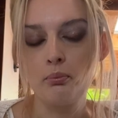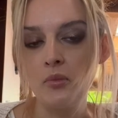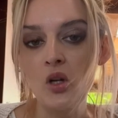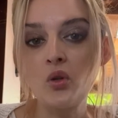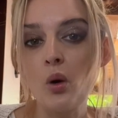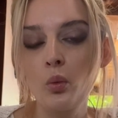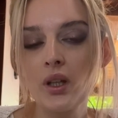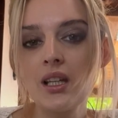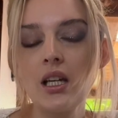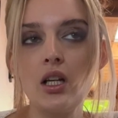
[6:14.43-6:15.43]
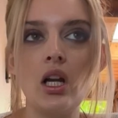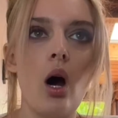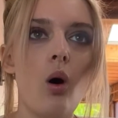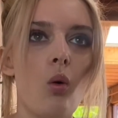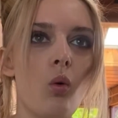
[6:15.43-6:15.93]
You don't really
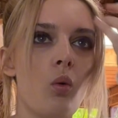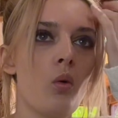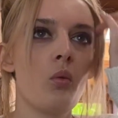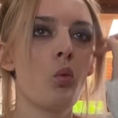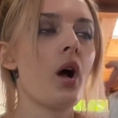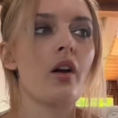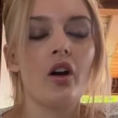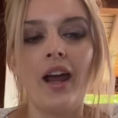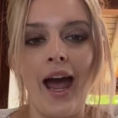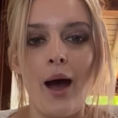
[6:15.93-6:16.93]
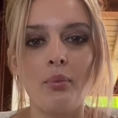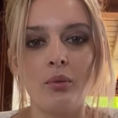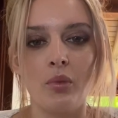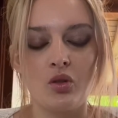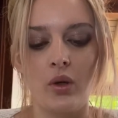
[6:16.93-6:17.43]
know what could
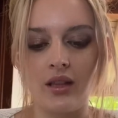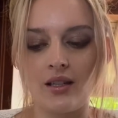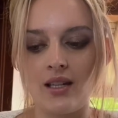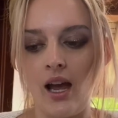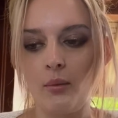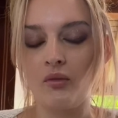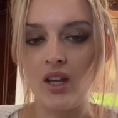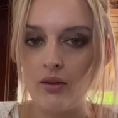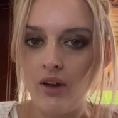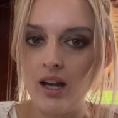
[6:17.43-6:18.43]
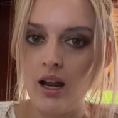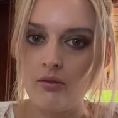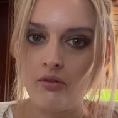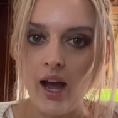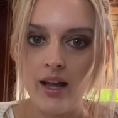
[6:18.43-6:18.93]
happen between the time of the event and
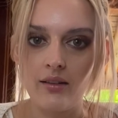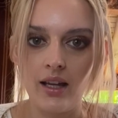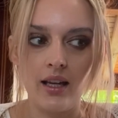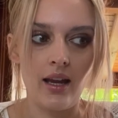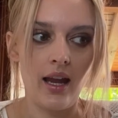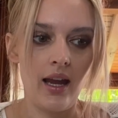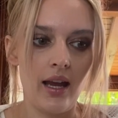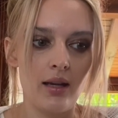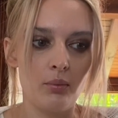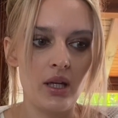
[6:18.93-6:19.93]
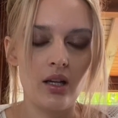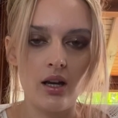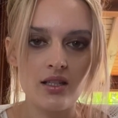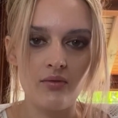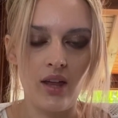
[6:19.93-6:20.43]
filing. And
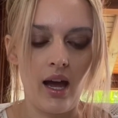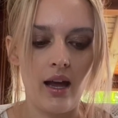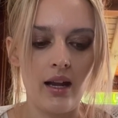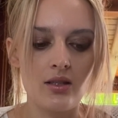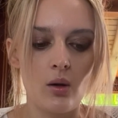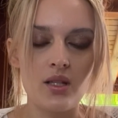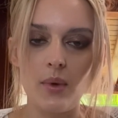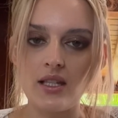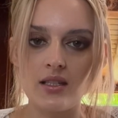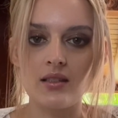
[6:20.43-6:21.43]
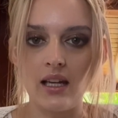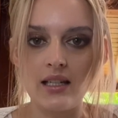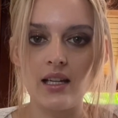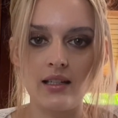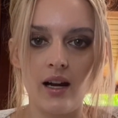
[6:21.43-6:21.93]
because of that, it's always best, like I
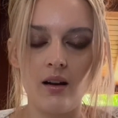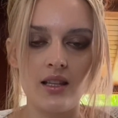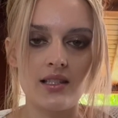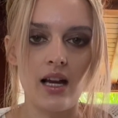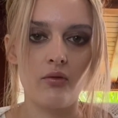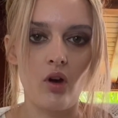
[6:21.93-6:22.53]
said, to err on the side of